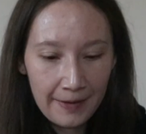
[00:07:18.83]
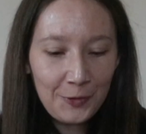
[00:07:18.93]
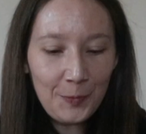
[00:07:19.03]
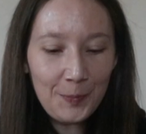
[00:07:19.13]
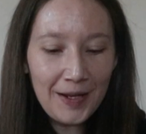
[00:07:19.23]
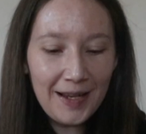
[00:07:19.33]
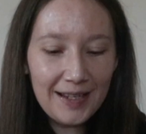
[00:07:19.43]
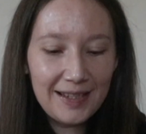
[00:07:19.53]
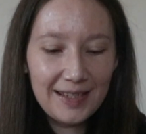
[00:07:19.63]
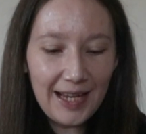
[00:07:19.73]

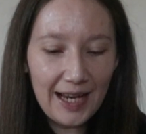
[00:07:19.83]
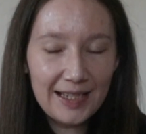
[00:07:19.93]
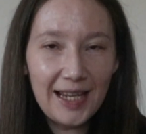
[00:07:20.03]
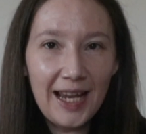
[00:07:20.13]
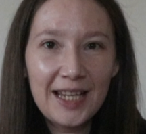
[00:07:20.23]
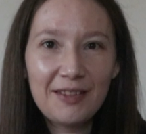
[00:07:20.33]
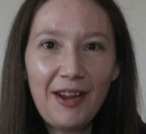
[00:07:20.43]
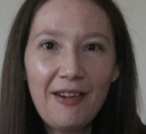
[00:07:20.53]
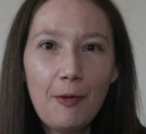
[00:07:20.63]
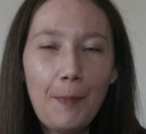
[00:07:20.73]
Number six is
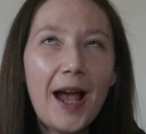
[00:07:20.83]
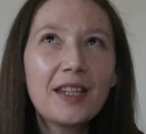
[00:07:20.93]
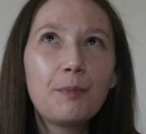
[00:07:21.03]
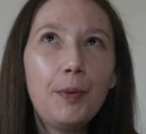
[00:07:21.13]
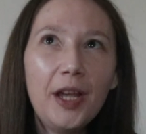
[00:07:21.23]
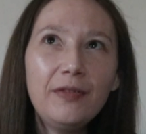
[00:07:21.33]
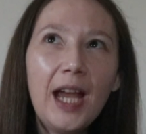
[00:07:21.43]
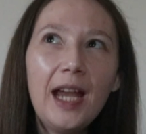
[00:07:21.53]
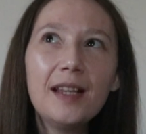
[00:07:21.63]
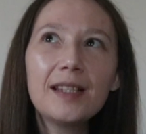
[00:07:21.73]
favourite past
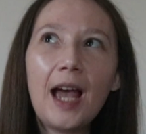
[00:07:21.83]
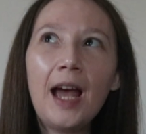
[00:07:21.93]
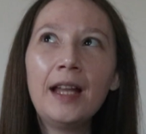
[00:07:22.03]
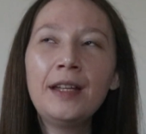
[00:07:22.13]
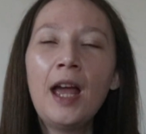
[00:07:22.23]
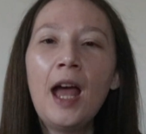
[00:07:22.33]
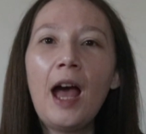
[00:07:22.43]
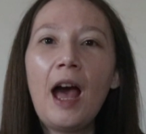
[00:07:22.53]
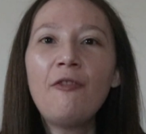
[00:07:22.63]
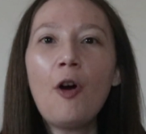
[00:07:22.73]
birthdays, and
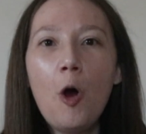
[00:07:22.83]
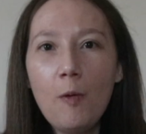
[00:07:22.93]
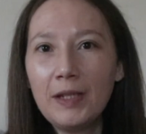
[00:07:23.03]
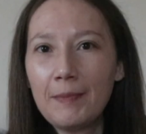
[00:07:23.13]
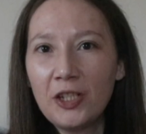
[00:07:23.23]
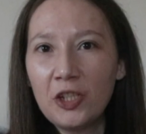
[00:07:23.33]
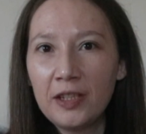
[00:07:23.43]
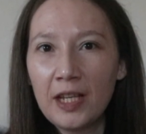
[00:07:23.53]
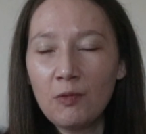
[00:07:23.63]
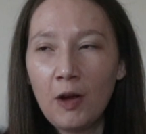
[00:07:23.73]
I've always
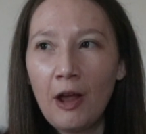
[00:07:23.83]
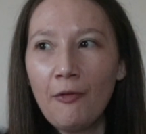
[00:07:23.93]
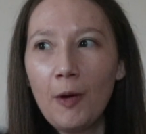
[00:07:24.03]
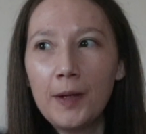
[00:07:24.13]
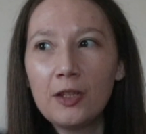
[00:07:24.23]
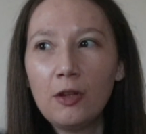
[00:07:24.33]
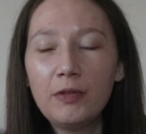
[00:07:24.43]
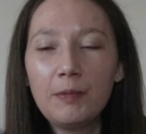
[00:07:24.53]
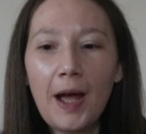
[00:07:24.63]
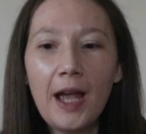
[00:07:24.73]
mentioned this one. I've always
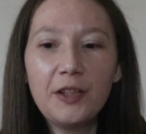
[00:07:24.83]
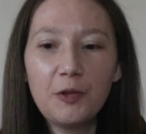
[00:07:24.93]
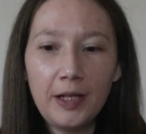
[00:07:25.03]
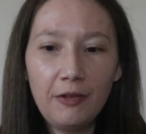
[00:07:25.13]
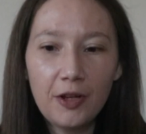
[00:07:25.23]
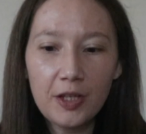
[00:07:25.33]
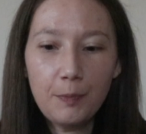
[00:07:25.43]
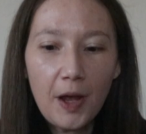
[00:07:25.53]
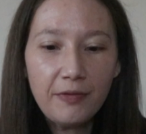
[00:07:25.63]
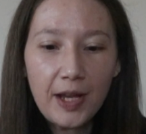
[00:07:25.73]
loved my 21st
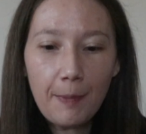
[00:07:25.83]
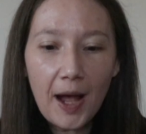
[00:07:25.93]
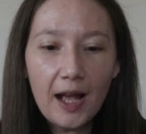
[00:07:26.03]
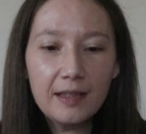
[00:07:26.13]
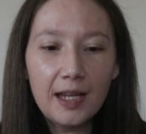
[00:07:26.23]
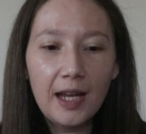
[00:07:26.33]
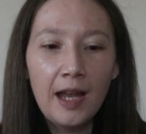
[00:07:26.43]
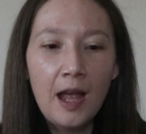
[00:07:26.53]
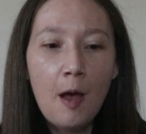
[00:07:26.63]
birthday party,